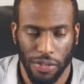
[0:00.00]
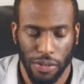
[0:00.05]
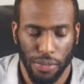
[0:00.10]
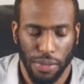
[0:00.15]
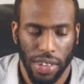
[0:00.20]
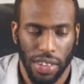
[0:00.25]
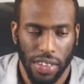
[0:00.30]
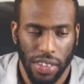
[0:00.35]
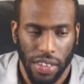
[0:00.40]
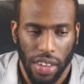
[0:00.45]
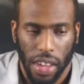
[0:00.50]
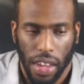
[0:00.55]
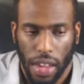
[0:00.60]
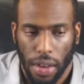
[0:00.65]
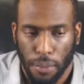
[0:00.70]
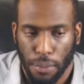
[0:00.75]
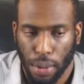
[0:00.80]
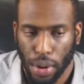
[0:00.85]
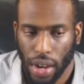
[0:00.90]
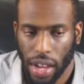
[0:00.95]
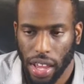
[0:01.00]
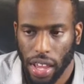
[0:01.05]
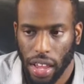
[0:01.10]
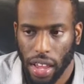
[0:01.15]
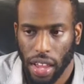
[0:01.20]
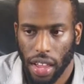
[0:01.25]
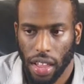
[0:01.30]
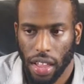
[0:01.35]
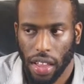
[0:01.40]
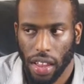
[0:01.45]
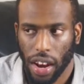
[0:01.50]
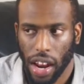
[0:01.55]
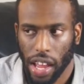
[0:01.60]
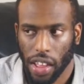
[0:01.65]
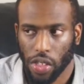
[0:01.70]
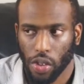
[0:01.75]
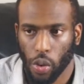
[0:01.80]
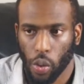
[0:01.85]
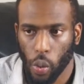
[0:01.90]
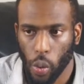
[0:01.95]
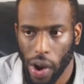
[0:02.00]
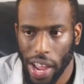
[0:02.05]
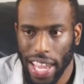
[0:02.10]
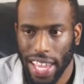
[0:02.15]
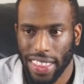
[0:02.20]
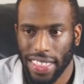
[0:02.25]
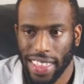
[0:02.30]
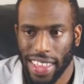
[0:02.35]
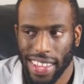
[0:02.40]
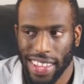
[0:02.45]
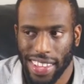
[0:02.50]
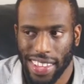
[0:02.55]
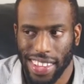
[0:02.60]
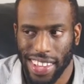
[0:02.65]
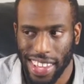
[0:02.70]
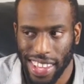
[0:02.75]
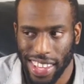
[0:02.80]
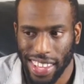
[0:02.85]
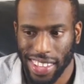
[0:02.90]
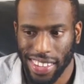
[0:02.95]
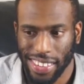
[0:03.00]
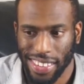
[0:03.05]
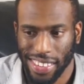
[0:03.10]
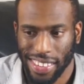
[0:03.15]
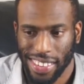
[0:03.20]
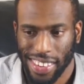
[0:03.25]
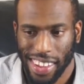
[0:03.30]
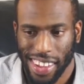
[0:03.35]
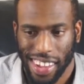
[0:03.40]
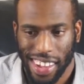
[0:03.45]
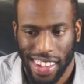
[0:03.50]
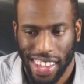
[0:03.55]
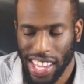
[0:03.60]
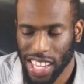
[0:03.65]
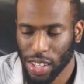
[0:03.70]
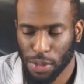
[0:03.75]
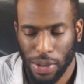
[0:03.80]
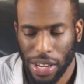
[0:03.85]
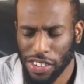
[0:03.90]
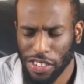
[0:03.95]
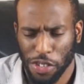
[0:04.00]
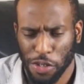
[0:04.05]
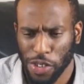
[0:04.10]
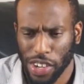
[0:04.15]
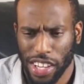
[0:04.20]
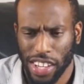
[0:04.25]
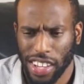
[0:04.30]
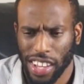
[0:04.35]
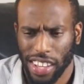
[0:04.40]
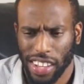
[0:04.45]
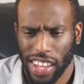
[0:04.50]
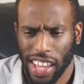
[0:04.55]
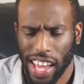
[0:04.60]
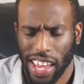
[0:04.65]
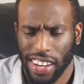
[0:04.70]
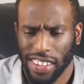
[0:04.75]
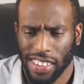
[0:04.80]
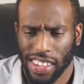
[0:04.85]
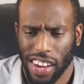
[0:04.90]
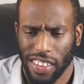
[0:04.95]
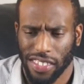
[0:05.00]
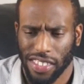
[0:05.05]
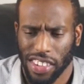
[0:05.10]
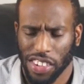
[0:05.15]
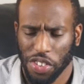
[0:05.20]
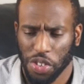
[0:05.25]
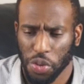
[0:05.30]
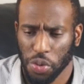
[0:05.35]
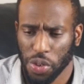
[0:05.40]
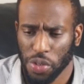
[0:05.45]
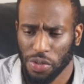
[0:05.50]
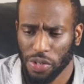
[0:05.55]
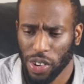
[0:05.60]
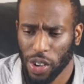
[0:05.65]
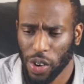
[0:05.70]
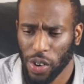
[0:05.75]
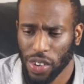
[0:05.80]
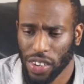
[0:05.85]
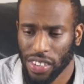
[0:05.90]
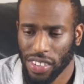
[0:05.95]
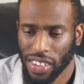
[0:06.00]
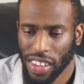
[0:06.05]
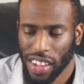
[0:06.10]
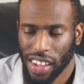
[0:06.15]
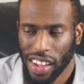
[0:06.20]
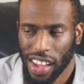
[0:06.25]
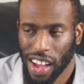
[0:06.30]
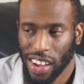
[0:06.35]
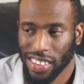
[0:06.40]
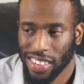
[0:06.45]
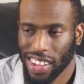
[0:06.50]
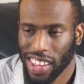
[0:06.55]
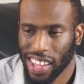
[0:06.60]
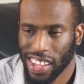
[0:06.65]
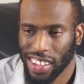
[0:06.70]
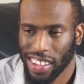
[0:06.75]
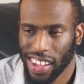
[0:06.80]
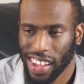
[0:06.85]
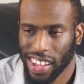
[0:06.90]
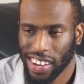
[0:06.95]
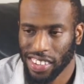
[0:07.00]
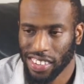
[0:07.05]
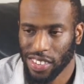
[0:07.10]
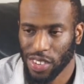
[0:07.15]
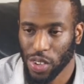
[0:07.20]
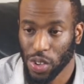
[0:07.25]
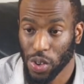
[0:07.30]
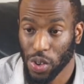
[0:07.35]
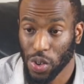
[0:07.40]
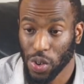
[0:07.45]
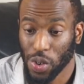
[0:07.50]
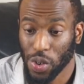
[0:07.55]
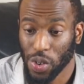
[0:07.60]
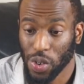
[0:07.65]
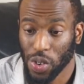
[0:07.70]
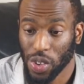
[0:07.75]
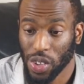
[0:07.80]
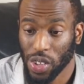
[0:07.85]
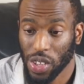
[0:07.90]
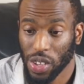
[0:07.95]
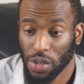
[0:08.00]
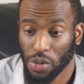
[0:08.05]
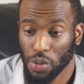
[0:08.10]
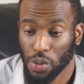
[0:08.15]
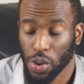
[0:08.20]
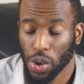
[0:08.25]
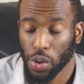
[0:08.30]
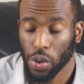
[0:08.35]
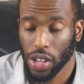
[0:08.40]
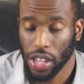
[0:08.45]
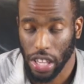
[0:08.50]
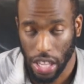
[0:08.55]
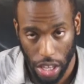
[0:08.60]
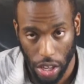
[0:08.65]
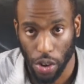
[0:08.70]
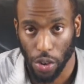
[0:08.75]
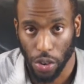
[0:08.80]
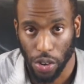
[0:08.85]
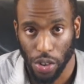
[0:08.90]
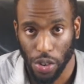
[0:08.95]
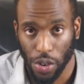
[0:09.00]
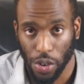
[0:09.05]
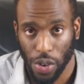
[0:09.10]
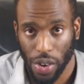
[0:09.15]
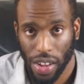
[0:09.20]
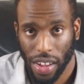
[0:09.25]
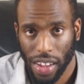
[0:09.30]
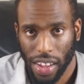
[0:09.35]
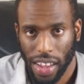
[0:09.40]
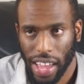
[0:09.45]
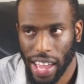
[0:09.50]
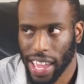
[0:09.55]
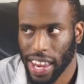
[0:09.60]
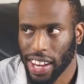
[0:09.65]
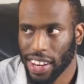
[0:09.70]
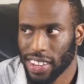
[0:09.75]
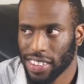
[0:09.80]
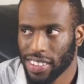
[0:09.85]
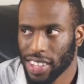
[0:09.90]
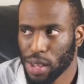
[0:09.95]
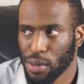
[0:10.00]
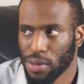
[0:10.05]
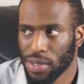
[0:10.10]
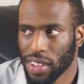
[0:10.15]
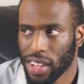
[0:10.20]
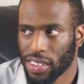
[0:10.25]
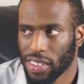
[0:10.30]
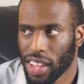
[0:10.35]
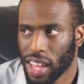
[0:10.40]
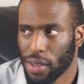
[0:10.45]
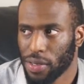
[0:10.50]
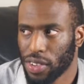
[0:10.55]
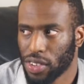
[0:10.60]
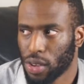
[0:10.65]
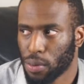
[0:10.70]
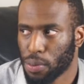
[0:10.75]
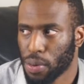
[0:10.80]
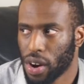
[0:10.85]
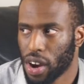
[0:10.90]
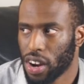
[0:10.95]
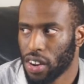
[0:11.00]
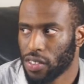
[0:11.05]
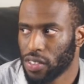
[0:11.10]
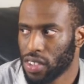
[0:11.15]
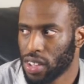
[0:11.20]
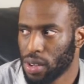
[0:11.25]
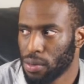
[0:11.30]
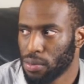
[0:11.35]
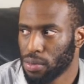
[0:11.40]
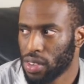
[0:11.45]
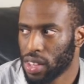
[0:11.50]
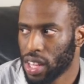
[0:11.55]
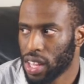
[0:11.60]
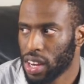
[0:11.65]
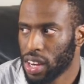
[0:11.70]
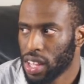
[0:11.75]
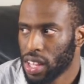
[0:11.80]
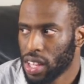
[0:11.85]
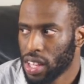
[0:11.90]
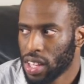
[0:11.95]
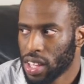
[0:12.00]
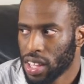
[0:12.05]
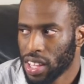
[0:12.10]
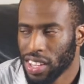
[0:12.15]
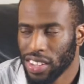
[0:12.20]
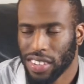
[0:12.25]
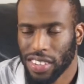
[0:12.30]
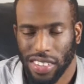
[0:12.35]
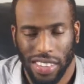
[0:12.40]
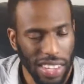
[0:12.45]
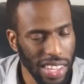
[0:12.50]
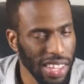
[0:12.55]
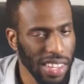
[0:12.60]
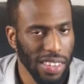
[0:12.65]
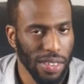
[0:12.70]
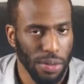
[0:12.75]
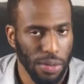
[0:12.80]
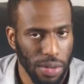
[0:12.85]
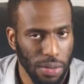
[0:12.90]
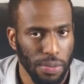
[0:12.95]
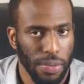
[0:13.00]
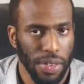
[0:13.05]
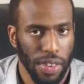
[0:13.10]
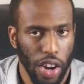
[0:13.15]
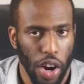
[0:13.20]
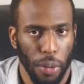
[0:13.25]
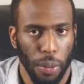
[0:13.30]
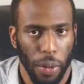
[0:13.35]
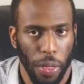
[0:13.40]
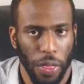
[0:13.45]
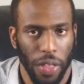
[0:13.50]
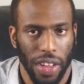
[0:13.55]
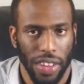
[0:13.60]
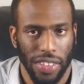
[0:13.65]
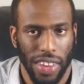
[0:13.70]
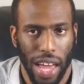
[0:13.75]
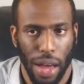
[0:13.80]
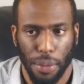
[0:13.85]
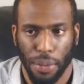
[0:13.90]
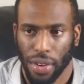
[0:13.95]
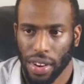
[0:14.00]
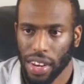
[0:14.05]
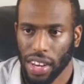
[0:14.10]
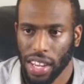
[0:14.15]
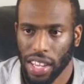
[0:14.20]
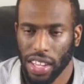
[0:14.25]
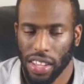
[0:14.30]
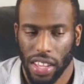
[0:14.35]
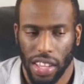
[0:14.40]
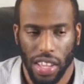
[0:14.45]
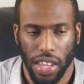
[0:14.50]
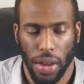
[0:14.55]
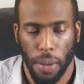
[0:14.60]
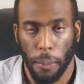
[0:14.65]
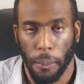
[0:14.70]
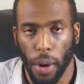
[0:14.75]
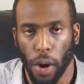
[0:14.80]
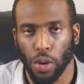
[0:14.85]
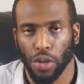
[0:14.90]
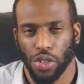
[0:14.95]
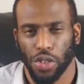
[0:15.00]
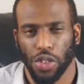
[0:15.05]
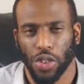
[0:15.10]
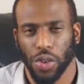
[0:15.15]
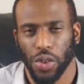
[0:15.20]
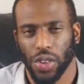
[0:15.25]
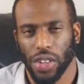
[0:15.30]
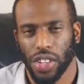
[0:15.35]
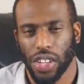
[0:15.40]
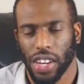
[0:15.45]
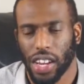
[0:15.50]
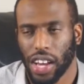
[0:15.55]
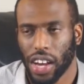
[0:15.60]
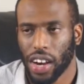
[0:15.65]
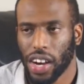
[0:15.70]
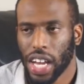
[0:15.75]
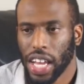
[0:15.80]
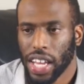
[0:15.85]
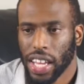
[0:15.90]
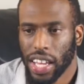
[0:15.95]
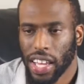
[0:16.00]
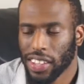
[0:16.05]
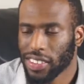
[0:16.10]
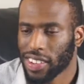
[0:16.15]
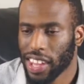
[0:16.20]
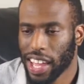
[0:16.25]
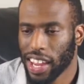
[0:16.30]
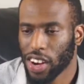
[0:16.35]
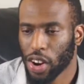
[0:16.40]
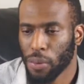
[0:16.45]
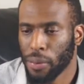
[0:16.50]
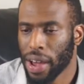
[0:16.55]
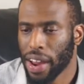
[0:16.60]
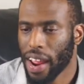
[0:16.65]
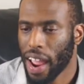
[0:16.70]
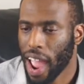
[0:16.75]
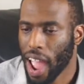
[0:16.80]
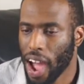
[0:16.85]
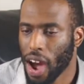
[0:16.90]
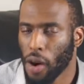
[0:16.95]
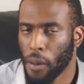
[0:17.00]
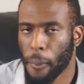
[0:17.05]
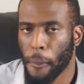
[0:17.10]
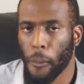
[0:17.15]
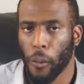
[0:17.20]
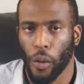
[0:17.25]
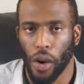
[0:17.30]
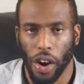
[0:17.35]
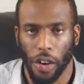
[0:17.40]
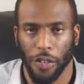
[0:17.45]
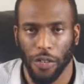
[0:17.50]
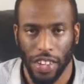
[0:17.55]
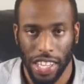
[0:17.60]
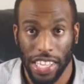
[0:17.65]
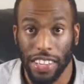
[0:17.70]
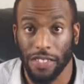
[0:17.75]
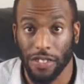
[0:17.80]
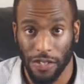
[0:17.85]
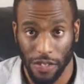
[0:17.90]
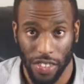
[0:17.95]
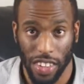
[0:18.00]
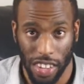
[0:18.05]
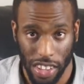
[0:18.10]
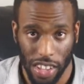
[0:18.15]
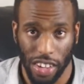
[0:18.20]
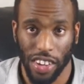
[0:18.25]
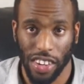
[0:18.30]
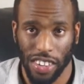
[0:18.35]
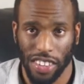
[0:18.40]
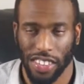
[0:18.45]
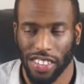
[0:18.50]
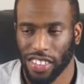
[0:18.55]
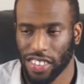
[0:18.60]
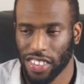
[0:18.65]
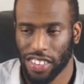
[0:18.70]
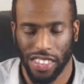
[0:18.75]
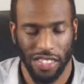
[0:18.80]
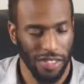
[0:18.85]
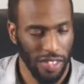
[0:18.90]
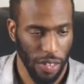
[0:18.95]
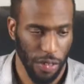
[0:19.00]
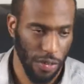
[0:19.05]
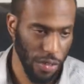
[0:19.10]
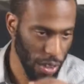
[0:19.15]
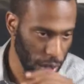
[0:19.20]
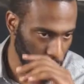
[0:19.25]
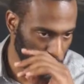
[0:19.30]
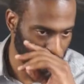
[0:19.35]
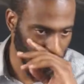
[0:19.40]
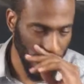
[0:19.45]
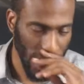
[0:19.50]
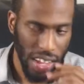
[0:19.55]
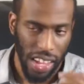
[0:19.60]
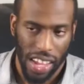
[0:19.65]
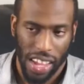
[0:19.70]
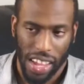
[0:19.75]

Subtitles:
from this. But, like, the way that he is, especially when he got this conversation with Lois, I was like, yeah, this dude will kill you. And at the same exact time, there's a part of him that he sees terrible things happen and he emotes to it, you know? It's like, no matter how rough he looks and feels,